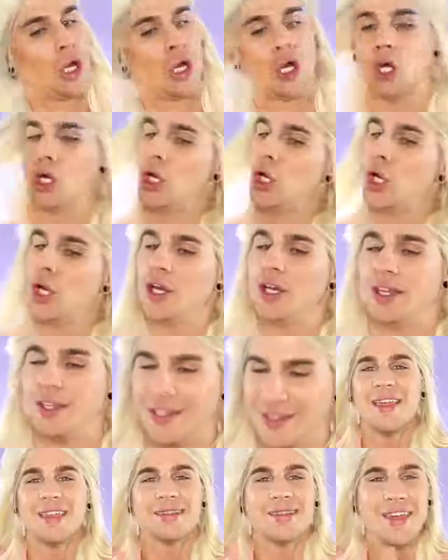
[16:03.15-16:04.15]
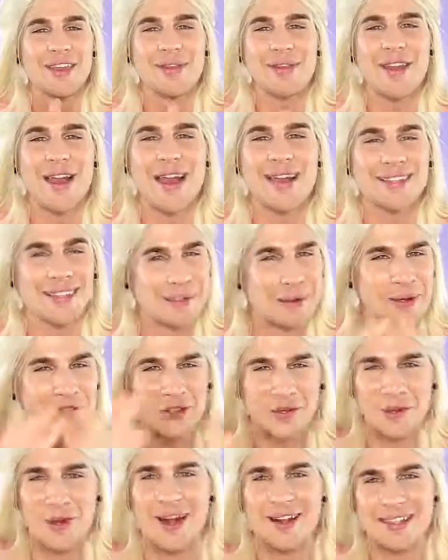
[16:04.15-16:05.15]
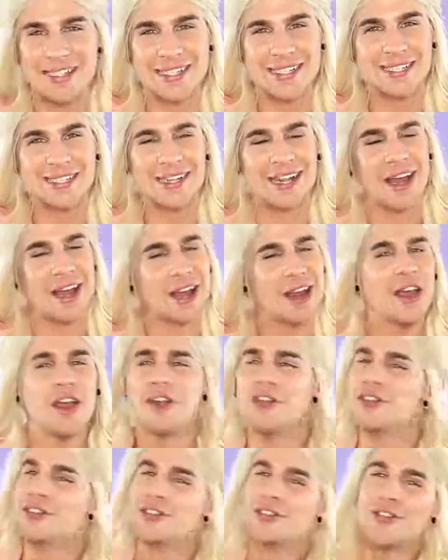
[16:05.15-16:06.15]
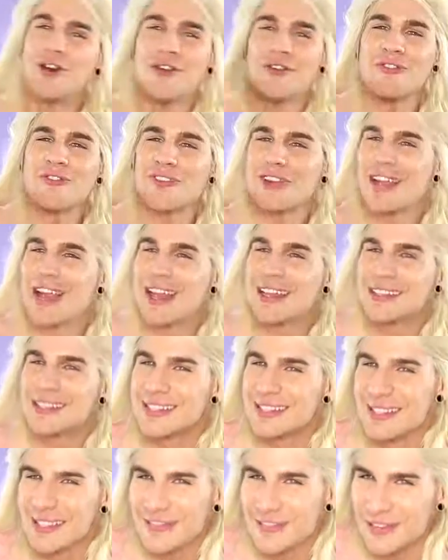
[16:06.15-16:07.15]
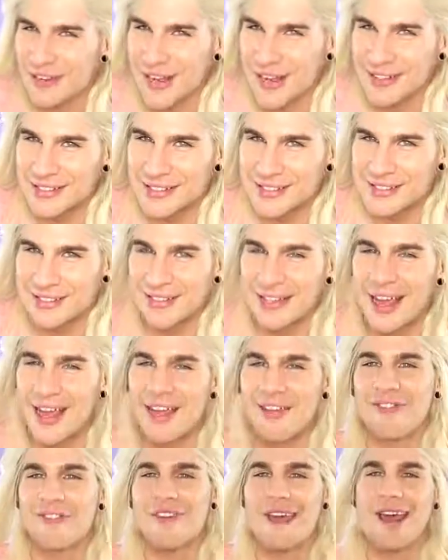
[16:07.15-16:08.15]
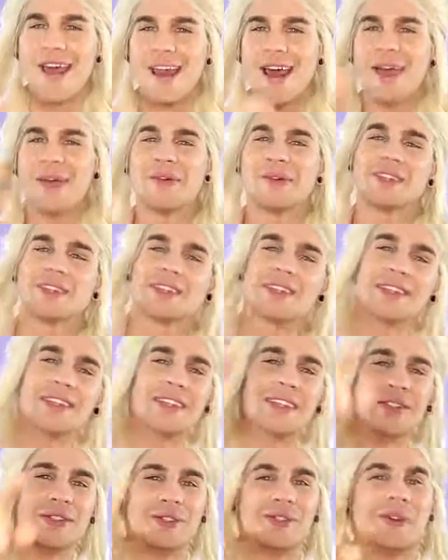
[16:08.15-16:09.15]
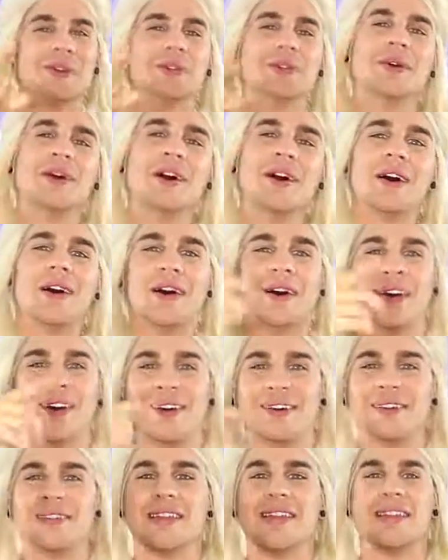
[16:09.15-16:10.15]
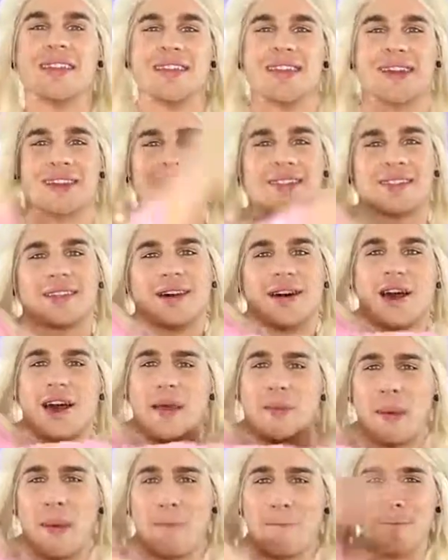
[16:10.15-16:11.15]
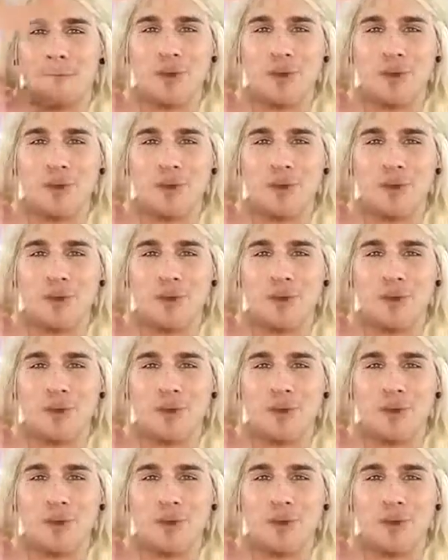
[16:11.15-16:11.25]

Good. Thank you guys so much for watching today. Don't forget to live your extra life, and I will see you all next time.